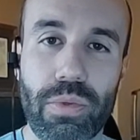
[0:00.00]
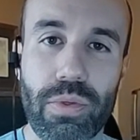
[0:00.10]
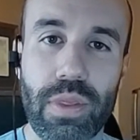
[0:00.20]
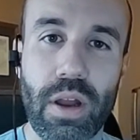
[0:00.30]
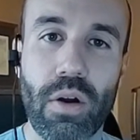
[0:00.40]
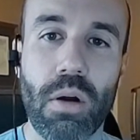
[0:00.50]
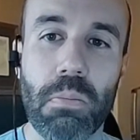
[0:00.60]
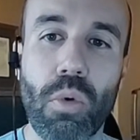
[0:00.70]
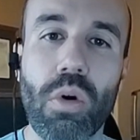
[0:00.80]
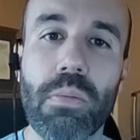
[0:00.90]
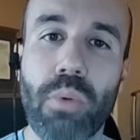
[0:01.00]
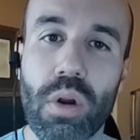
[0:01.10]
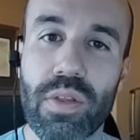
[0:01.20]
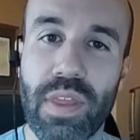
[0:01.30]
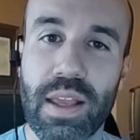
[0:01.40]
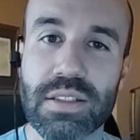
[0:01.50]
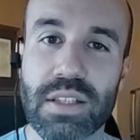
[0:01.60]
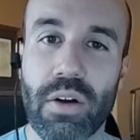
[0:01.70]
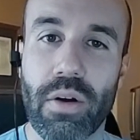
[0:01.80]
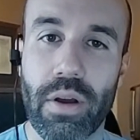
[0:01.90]
there are more important things than
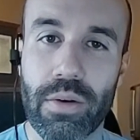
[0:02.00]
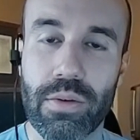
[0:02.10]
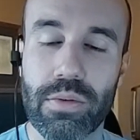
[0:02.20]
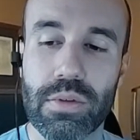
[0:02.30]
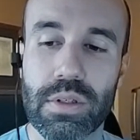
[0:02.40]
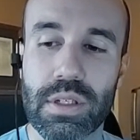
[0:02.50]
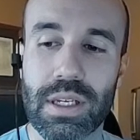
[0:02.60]
our own